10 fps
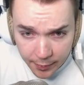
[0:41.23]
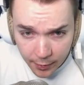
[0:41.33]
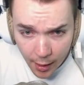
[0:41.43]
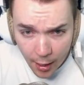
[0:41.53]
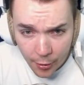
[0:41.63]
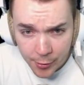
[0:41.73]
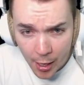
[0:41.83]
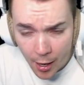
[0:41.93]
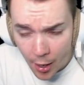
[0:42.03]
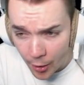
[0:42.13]

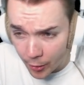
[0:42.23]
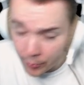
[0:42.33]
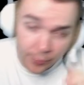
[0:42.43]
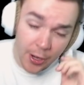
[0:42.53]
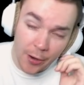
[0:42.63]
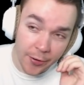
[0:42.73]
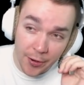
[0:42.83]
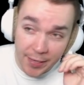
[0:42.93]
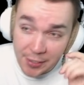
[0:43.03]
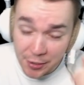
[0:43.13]
Oh, no.
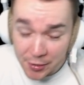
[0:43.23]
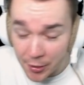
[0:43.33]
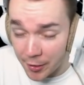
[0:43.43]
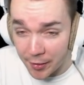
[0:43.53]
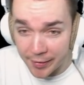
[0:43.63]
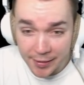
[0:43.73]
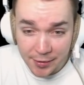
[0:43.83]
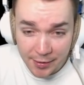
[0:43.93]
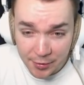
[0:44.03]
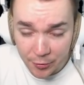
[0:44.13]
No, that's just her.
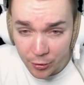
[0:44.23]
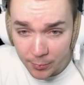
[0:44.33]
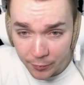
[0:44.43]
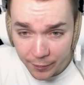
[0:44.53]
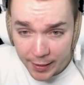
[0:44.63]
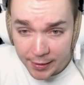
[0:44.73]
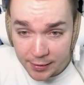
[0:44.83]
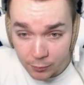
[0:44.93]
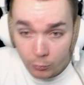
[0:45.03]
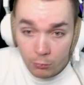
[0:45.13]
That's her normal
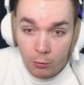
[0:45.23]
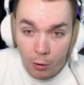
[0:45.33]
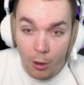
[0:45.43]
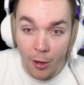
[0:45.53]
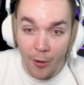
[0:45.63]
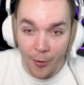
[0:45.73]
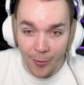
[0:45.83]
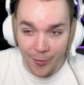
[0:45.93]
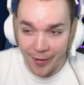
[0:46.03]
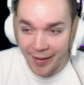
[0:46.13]
face.
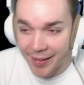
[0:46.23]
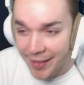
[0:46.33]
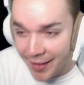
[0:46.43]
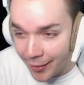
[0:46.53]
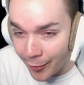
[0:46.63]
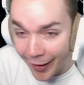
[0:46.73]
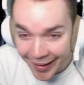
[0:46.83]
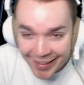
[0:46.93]
Whoa. What?